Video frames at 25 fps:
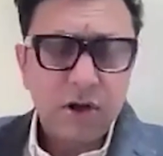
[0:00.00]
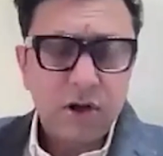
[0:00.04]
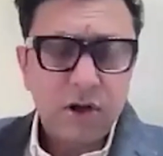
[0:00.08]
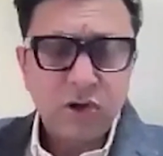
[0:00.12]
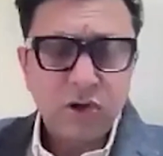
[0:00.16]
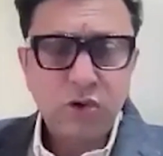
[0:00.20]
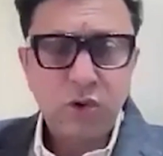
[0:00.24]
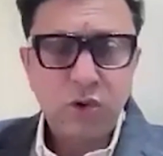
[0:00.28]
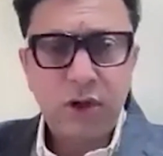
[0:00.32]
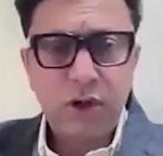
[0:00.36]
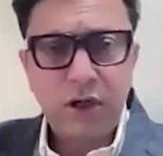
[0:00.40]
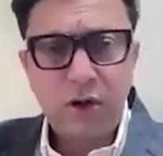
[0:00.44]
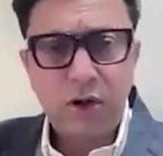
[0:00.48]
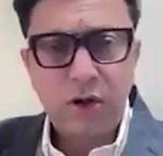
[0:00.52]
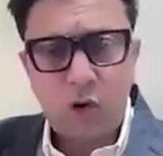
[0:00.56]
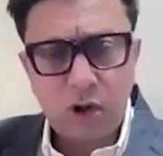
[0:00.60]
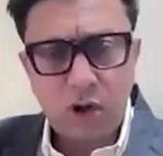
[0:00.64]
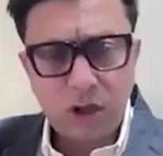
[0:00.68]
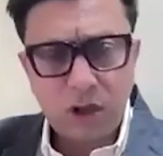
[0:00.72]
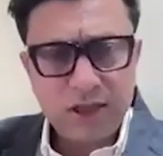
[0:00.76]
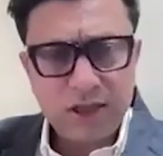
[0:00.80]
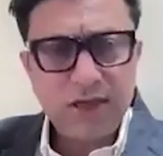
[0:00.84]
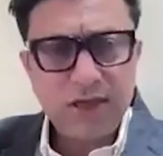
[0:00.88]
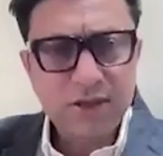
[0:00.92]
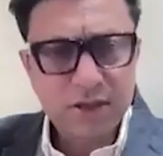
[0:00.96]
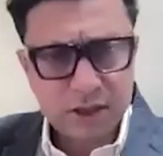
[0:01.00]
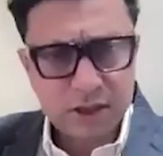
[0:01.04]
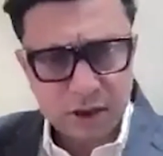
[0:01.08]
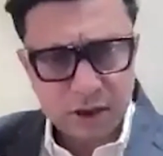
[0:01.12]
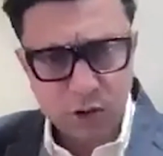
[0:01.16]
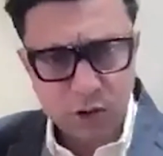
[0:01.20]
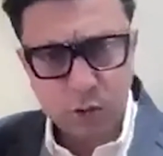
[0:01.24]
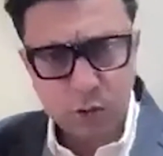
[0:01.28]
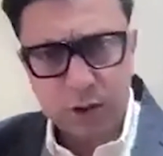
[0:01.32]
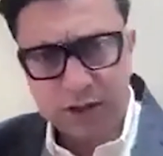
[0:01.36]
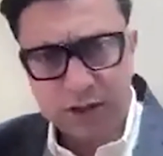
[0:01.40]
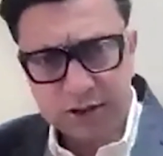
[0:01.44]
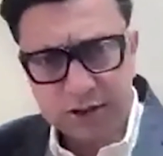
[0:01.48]
So in all these
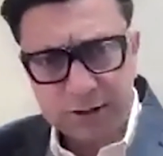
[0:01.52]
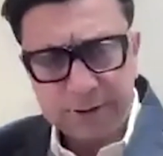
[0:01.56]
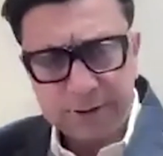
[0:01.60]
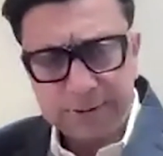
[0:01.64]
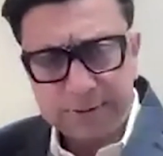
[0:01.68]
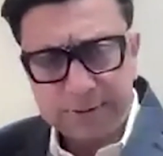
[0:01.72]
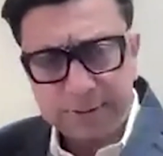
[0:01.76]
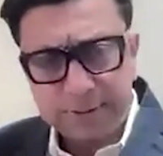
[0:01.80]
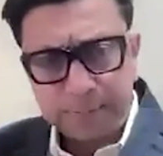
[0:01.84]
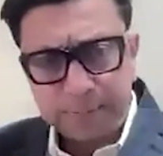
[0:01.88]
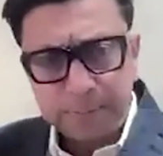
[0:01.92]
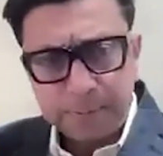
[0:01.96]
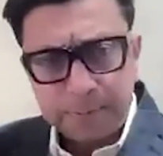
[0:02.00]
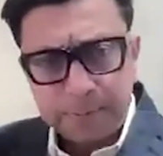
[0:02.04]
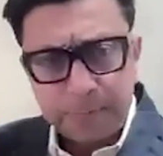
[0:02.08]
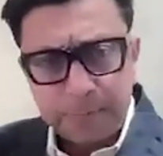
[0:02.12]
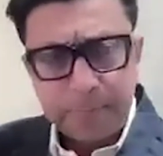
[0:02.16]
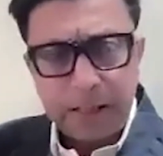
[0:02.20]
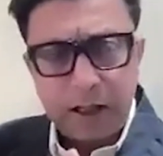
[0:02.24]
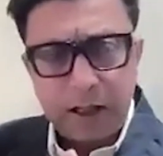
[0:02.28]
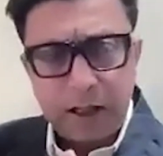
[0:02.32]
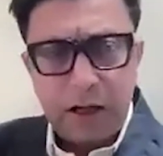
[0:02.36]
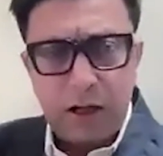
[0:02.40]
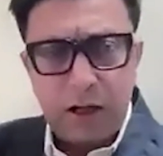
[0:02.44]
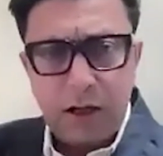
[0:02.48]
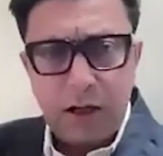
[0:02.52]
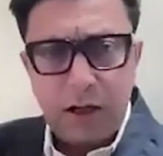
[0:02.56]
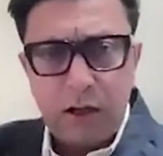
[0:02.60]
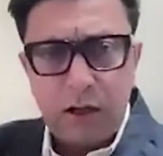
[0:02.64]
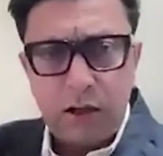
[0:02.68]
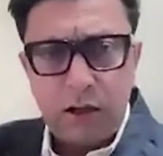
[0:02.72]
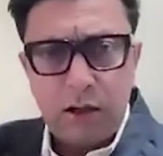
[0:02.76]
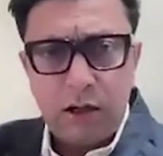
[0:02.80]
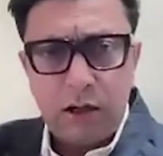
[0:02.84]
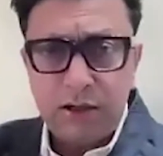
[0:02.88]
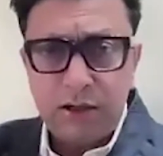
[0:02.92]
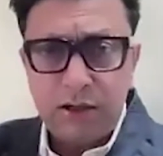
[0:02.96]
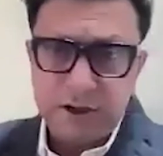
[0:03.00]
situations,
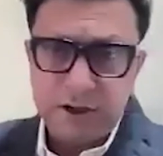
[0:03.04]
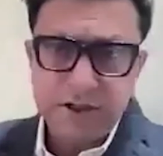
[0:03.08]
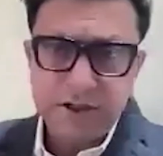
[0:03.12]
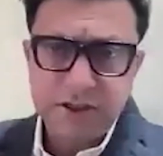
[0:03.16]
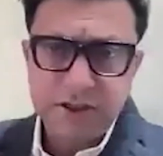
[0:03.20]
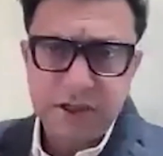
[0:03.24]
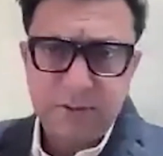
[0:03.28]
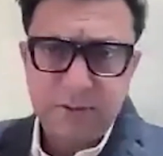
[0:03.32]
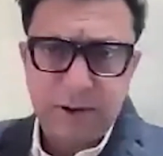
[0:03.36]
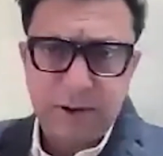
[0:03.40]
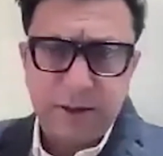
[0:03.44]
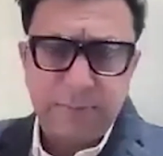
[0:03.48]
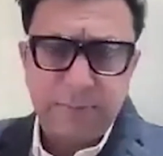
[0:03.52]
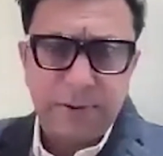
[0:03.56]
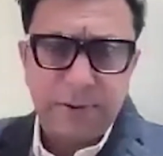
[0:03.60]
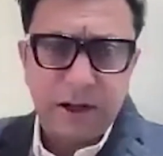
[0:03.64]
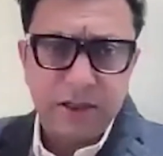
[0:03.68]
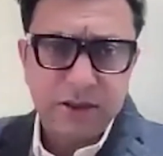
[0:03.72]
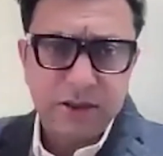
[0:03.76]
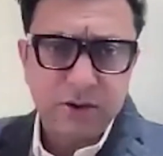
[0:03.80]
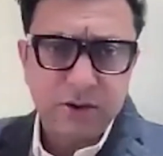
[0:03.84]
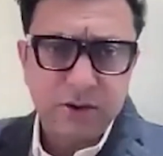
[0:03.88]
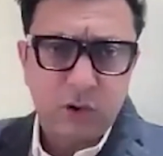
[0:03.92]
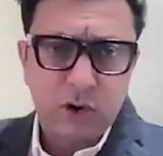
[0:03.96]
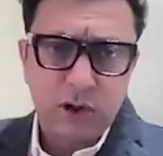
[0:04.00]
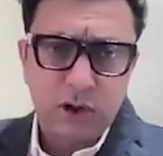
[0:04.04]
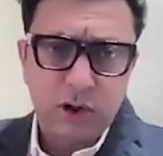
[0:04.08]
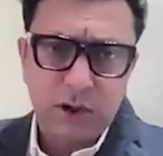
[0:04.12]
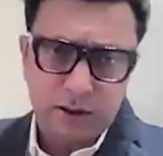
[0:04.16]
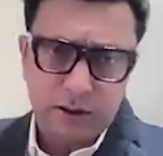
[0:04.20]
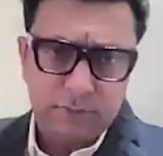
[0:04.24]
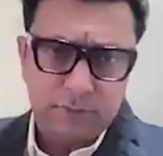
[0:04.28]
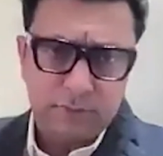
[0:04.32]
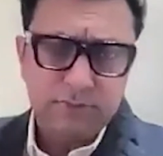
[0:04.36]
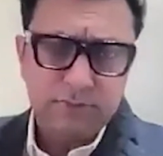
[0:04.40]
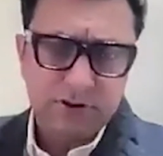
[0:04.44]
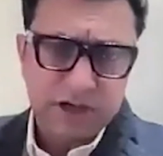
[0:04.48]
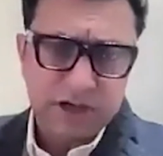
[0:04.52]
a traditional bypass or a
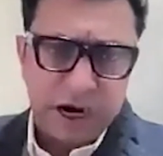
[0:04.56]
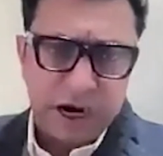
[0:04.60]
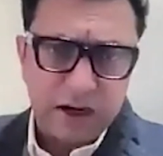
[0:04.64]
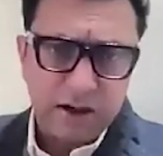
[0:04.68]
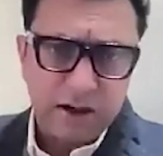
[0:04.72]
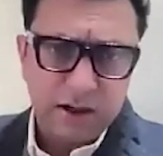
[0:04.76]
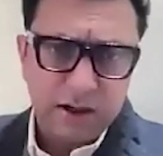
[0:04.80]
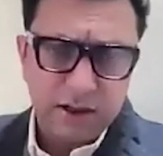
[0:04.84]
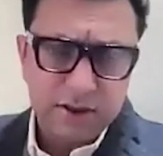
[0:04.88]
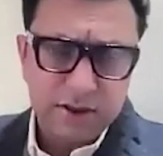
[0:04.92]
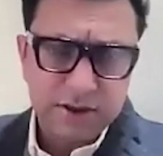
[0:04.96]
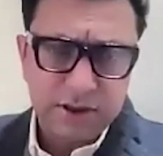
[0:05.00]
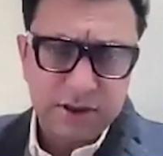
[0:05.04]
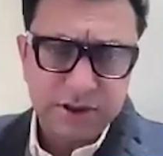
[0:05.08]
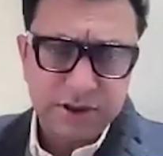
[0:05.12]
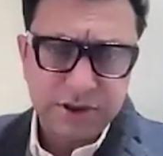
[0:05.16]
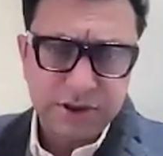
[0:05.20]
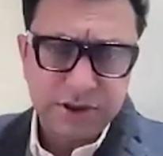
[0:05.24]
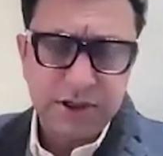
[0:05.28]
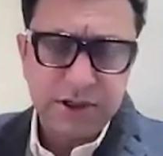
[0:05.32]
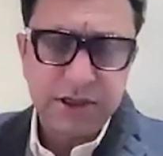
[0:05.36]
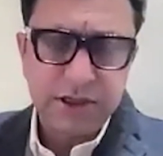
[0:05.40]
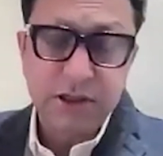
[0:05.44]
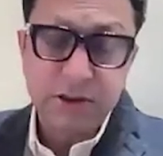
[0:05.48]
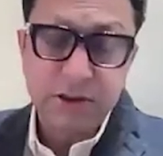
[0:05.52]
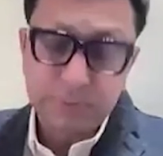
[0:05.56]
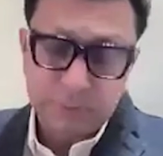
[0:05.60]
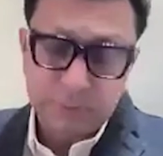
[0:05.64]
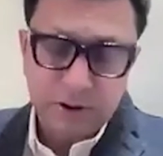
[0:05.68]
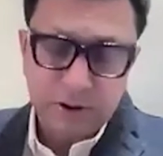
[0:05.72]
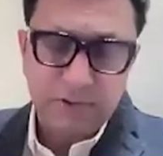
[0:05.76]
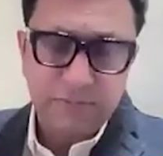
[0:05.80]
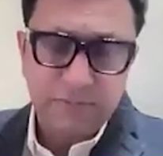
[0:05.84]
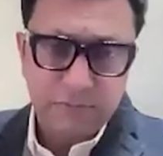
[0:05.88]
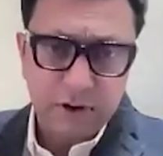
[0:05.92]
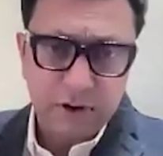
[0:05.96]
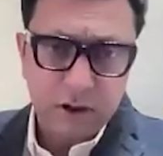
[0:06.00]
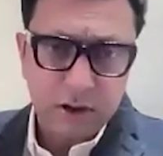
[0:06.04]
standard surgery is
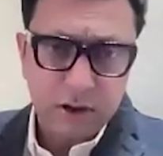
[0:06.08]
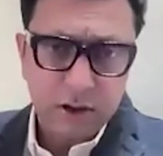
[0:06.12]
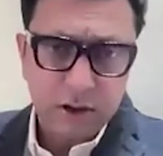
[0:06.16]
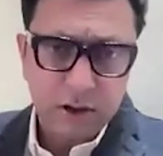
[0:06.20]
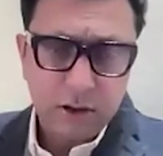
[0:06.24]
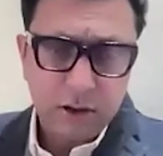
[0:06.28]
preferred.